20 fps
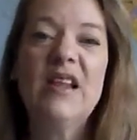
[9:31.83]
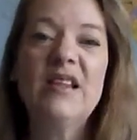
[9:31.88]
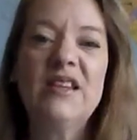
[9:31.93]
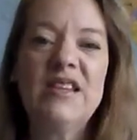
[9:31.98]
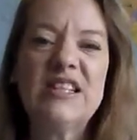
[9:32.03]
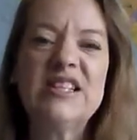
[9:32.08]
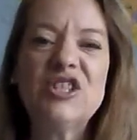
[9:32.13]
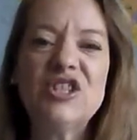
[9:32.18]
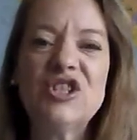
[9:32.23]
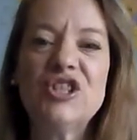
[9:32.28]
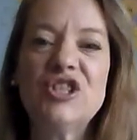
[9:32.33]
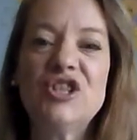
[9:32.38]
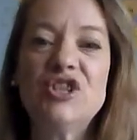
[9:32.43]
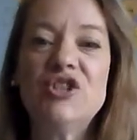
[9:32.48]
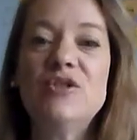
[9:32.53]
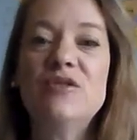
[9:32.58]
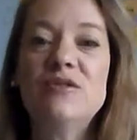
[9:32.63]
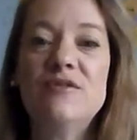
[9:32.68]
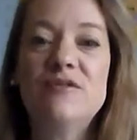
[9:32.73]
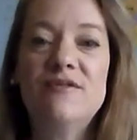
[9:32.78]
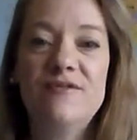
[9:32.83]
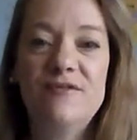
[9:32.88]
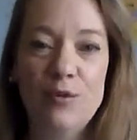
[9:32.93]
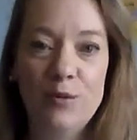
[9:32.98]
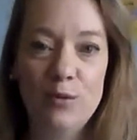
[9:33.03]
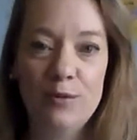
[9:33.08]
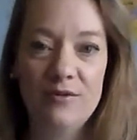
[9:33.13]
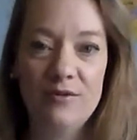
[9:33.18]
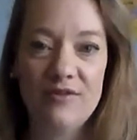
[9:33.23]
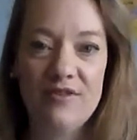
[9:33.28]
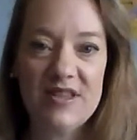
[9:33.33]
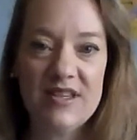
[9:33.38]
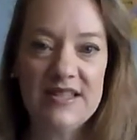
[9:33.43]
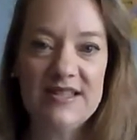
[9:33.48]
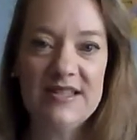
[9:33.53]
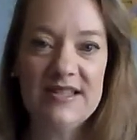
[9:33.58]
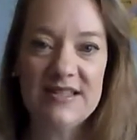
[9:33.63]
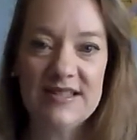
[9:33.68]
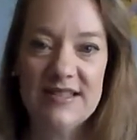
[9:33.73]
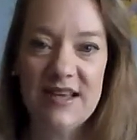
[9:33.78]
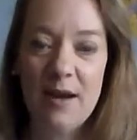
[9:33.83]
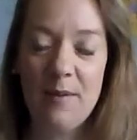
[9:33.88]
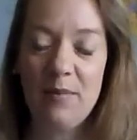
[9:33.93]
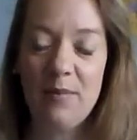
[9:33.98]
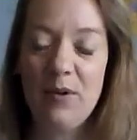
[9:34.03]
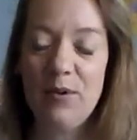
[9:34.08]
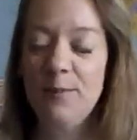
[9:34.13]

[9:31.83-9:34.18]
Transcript: Let's just use fuel for this example.